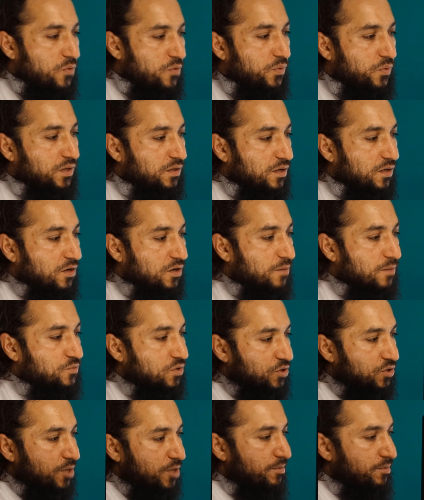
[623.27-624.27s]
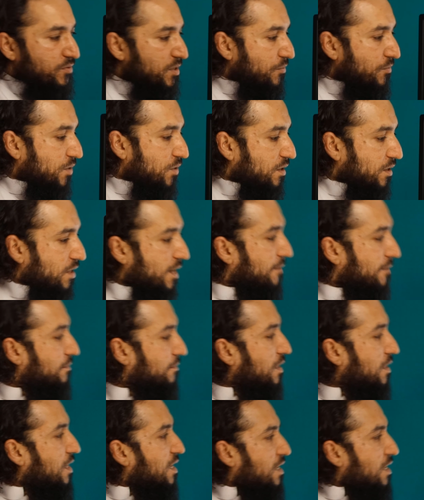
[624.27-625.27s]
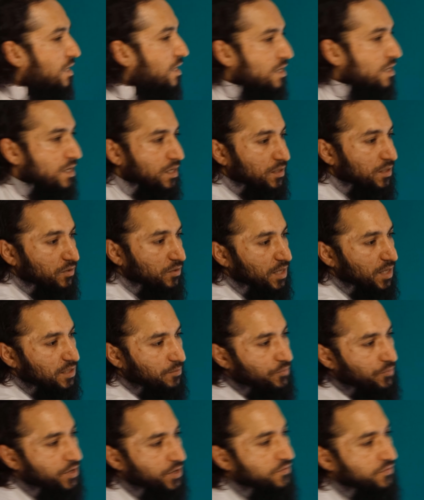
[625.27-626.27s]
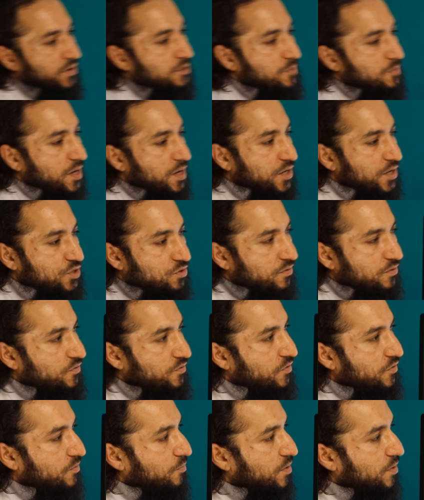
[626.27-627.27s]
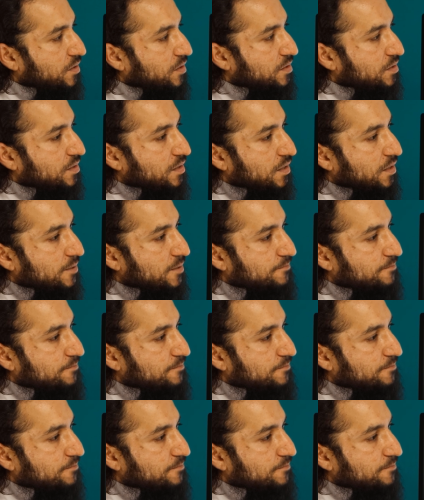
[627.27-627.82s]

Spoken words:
when it comes on top of something, okay. So that's a brief explanation of different parts.